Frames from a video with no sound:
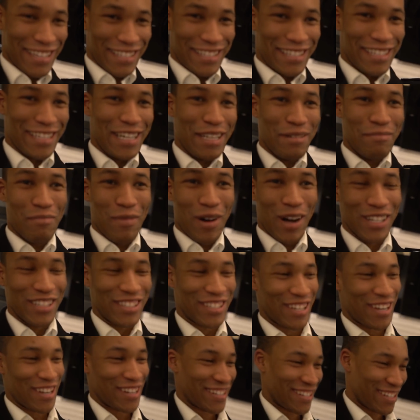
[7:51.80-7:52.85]
a silly
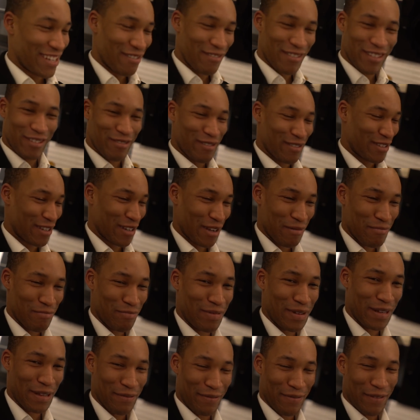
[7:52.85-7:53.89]
montage there, which was a
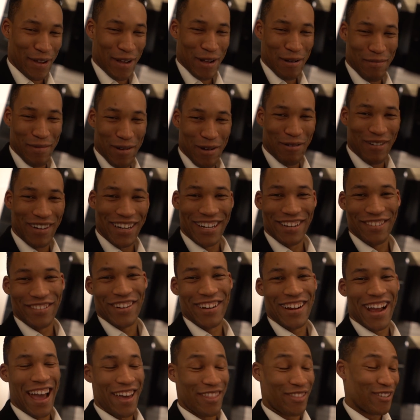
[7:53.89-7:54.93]
complete fail, but
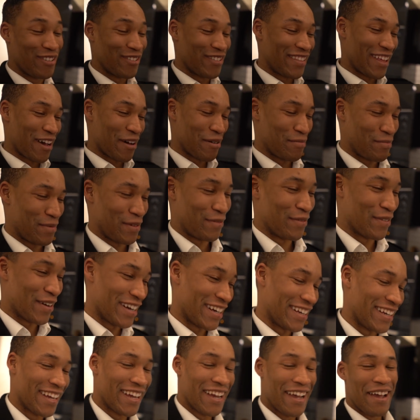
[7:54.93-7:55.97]
whatever. I thought that would be
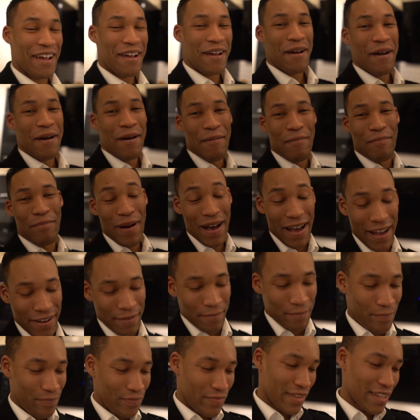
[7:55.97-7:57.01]
funny.
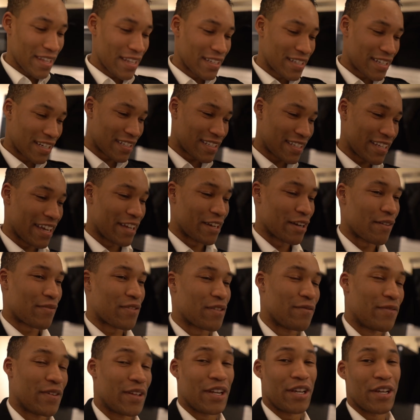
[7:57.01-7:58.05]
But just to end off
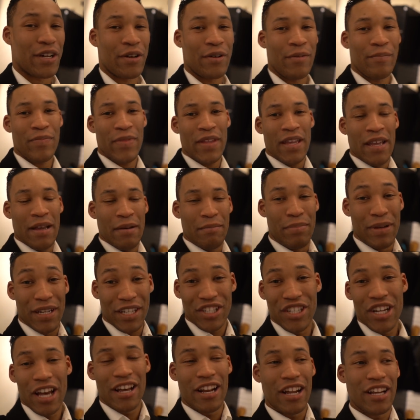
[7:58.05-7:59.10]
the video,
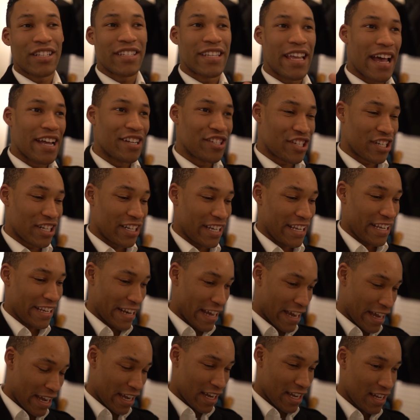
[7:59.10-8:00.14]
big shout out to
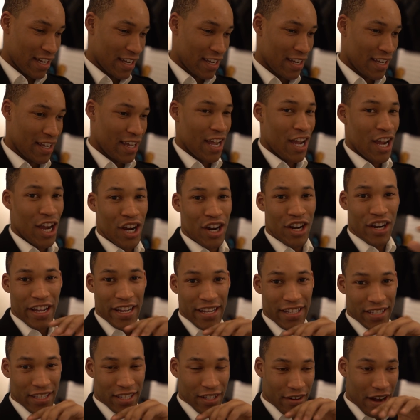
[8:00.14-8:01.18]
Angelina. Her
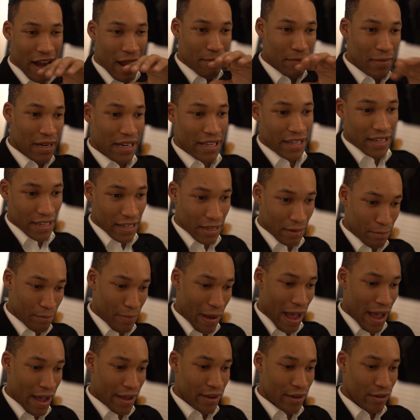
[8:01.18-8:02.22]
Instagram link in
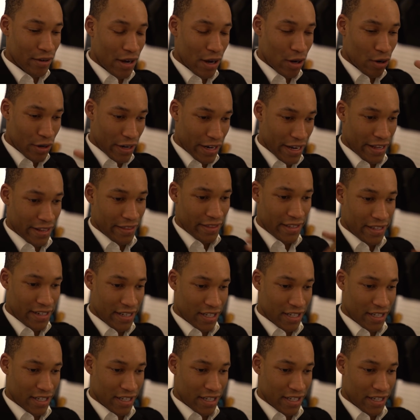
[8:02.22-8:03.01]
bio or in the